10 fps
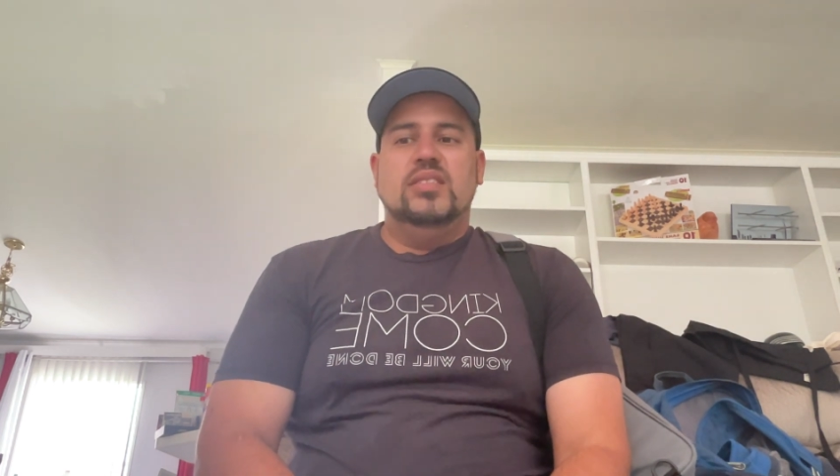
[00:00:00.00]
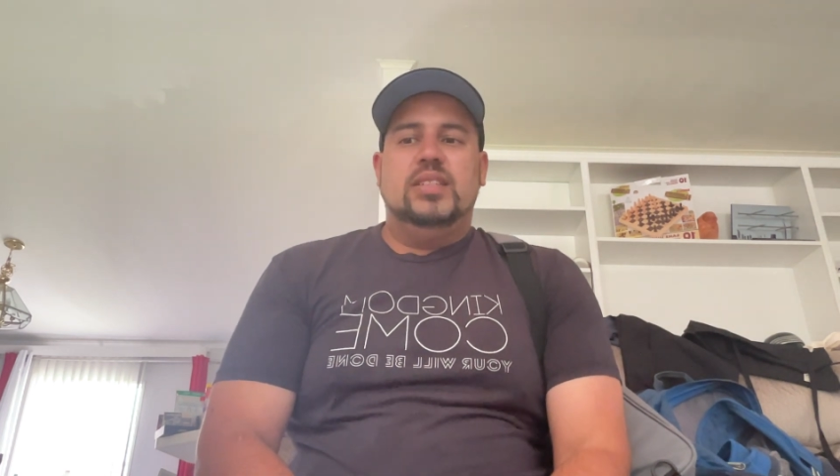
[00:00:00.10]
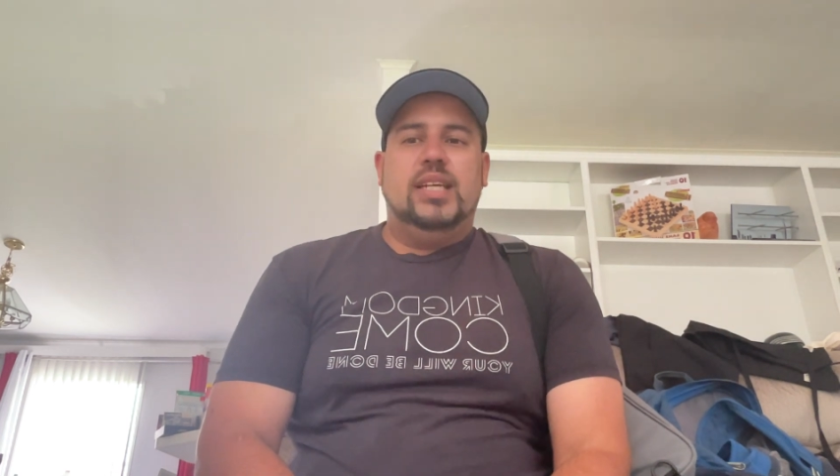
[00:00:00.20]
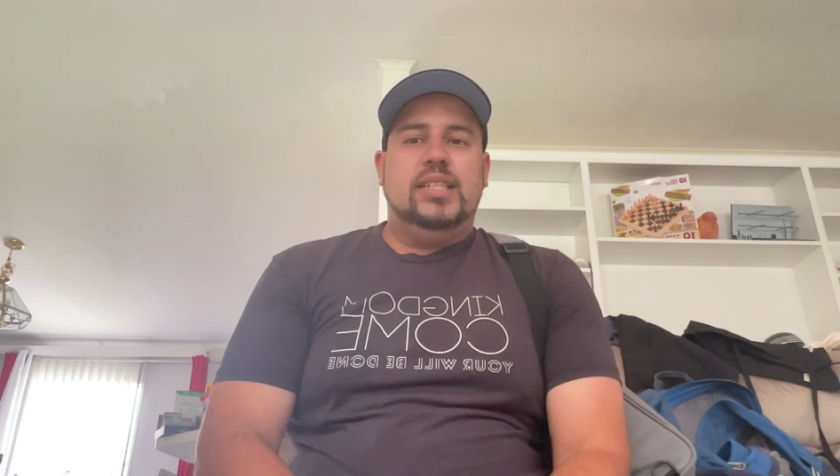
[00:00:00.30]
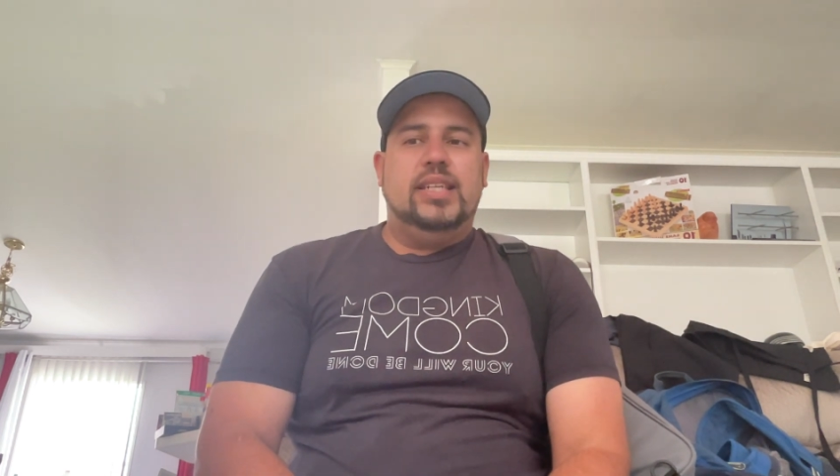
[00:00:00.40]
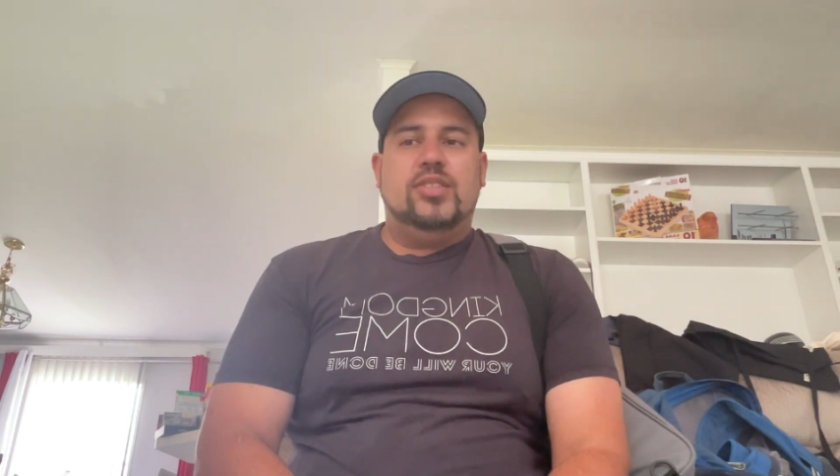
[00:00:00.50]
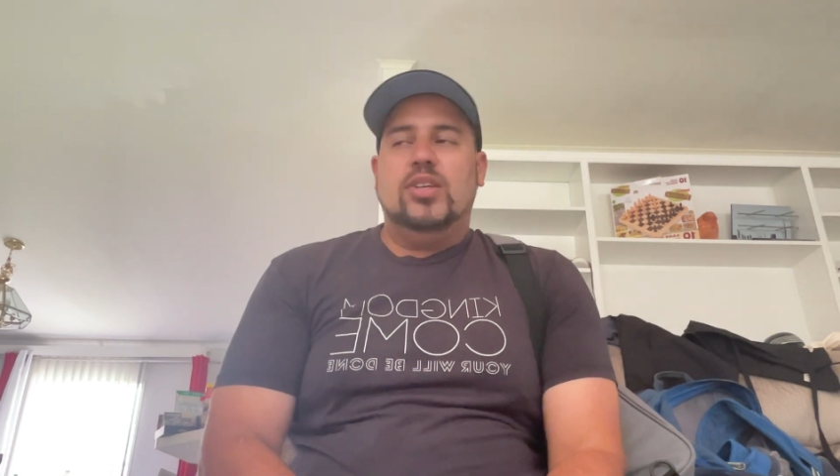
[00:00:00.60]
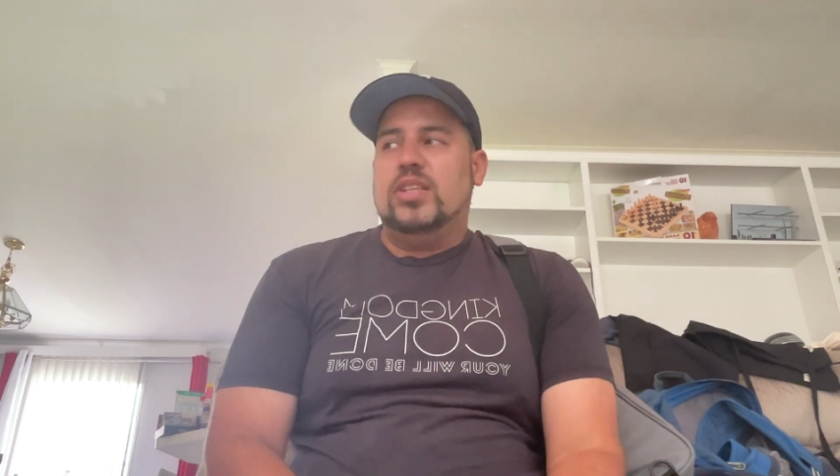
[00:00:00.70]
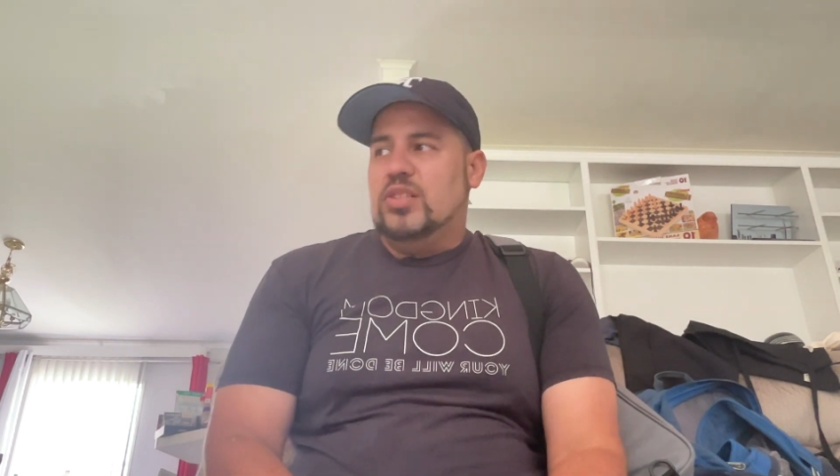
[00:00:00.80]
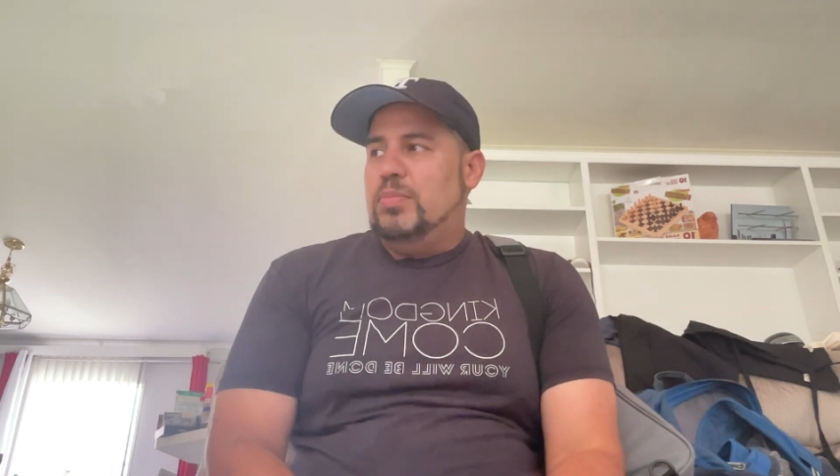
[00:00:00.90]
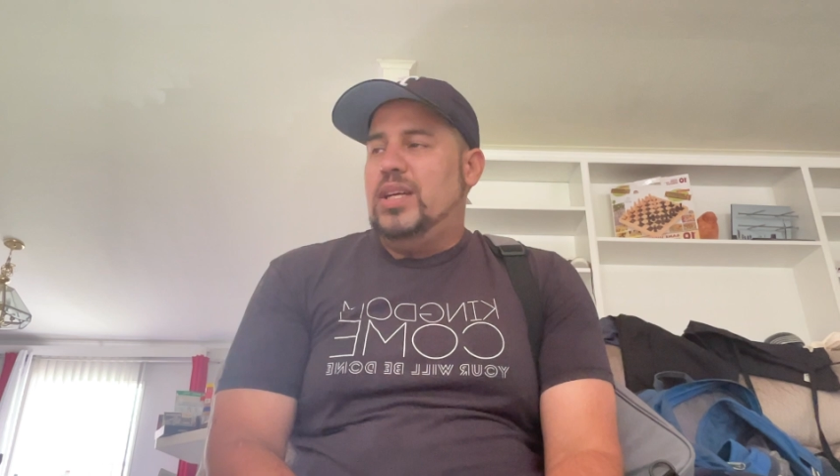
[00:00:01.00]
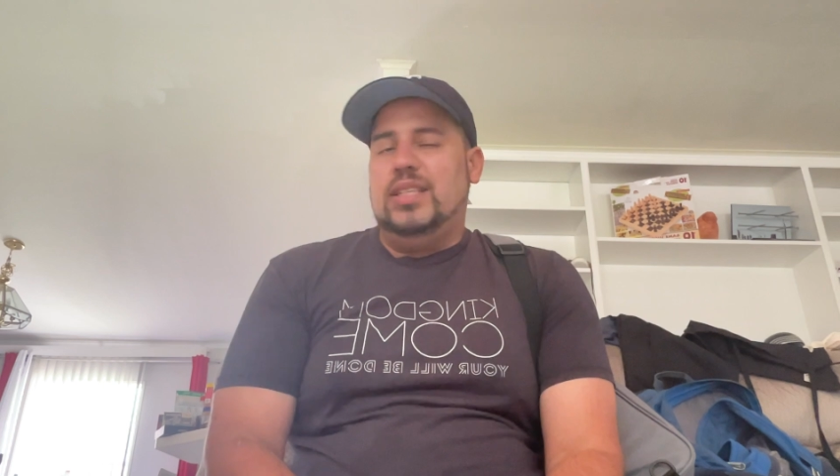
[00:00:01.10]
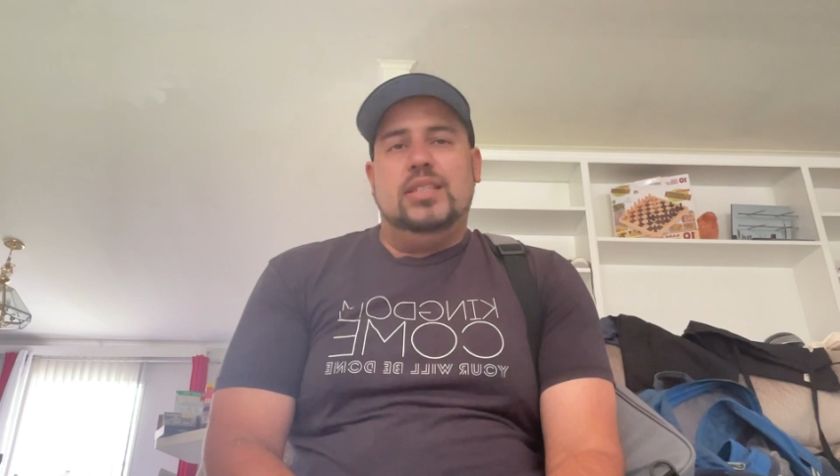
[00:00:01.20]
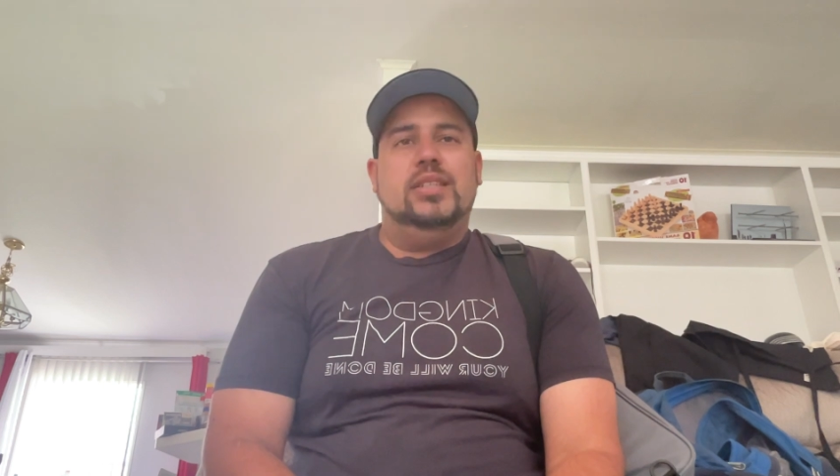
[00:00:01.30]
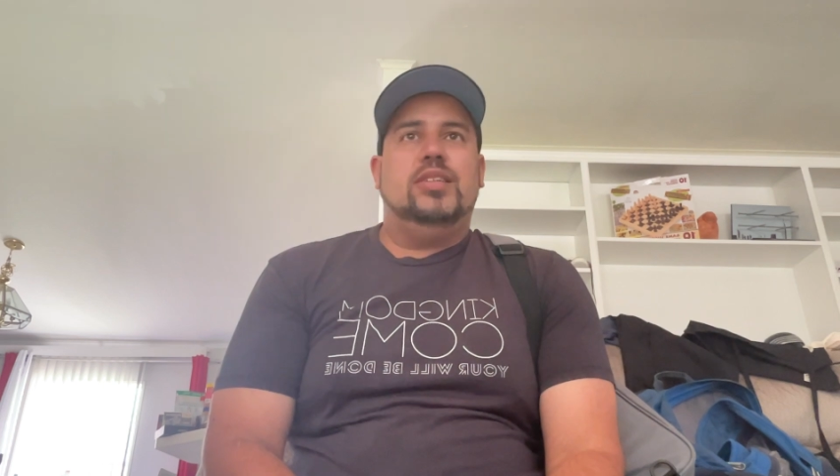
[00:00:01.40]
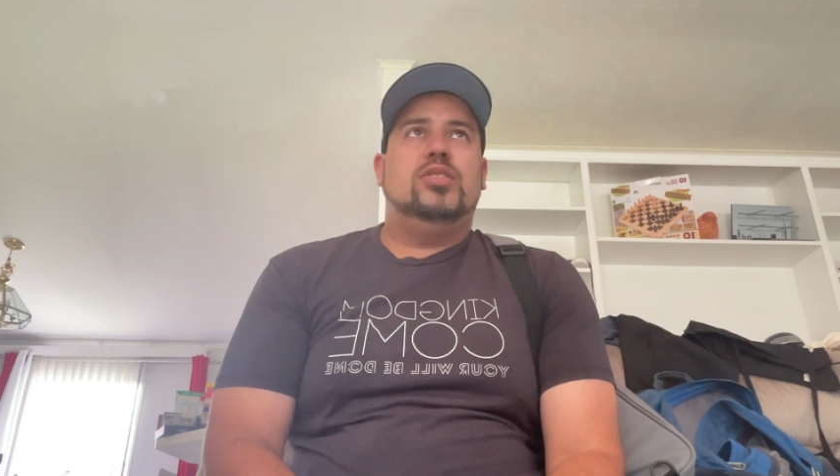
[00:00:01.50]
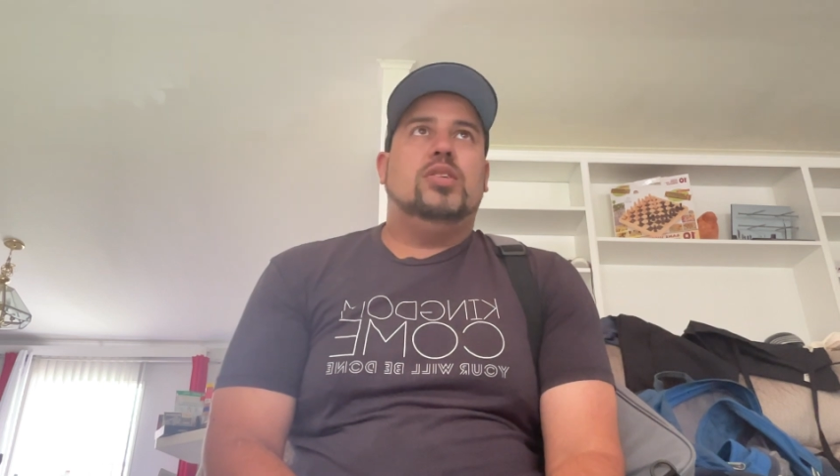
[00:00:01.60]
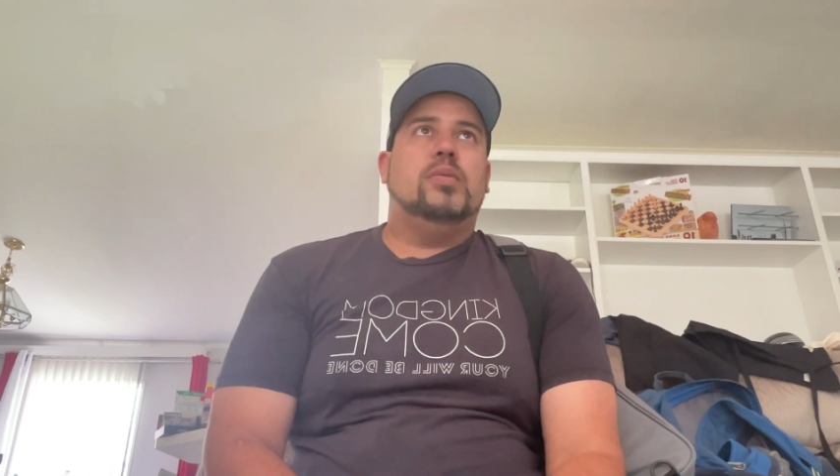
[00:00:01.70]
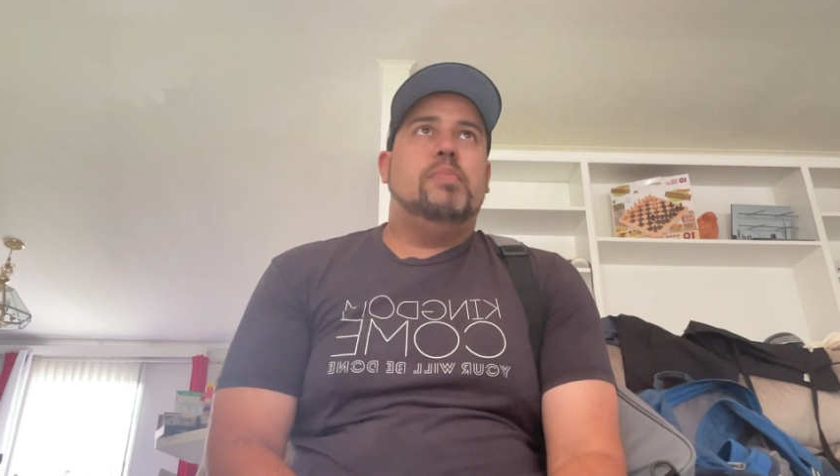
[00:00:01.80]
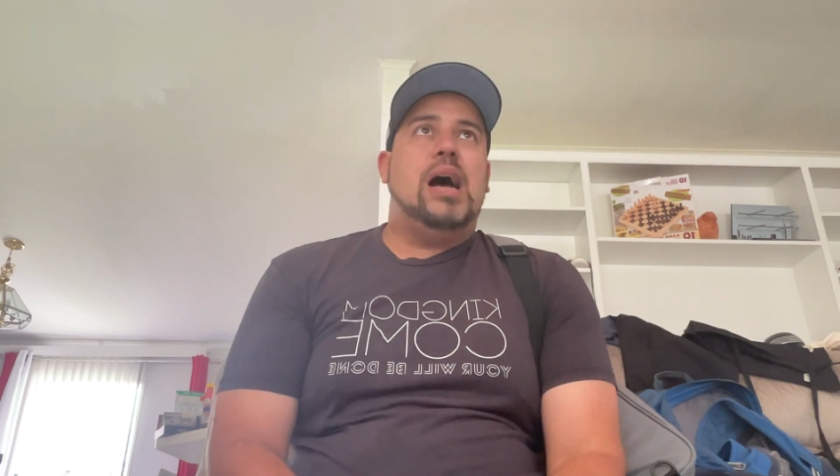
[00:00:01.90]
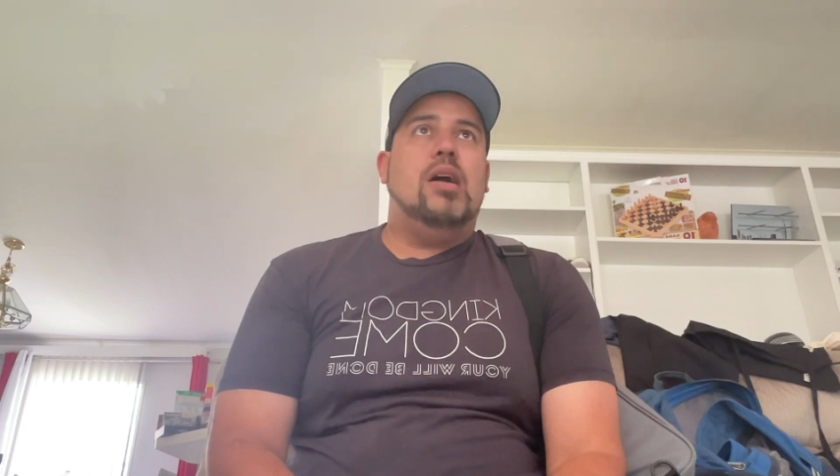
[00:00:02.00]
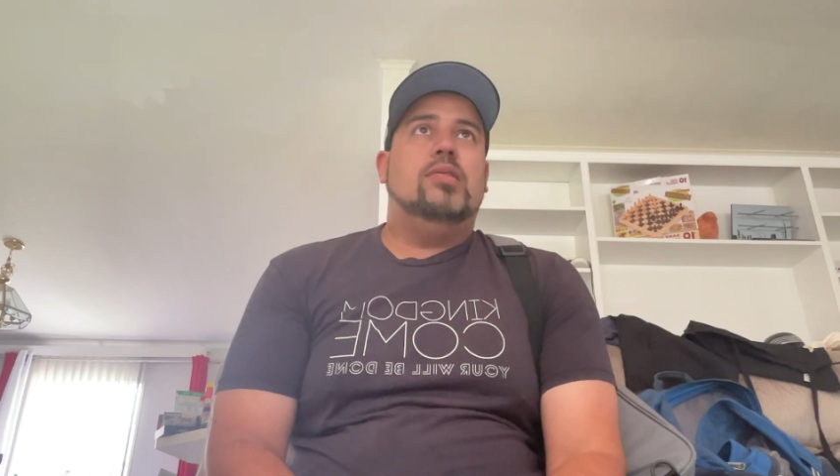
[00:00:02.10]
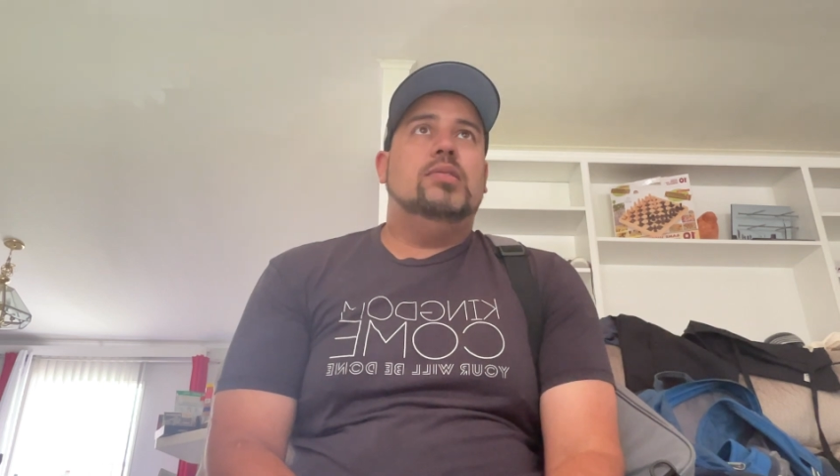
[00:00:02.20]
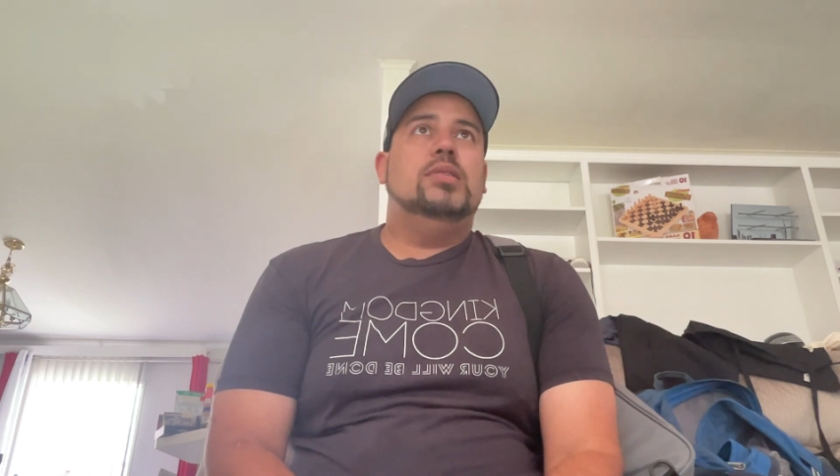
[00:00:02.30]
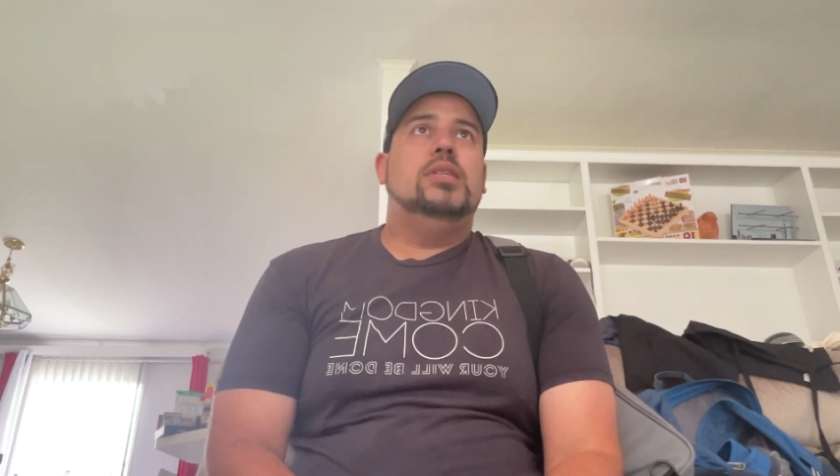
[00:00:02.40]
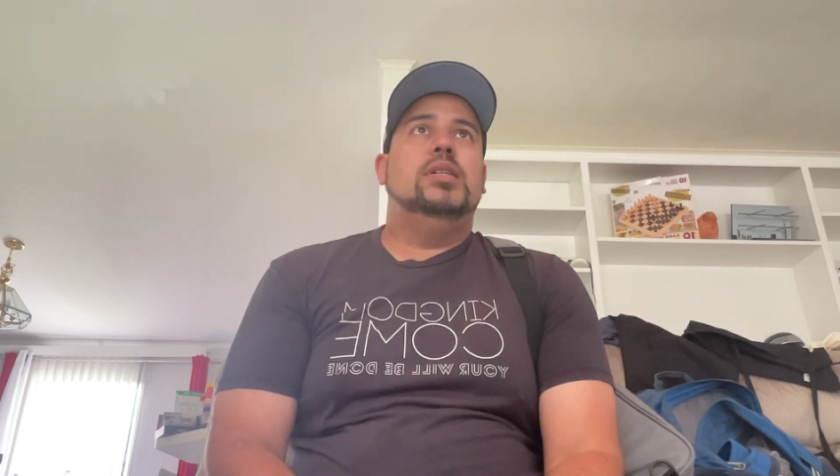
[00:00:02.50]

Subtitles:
and they took his money. They took about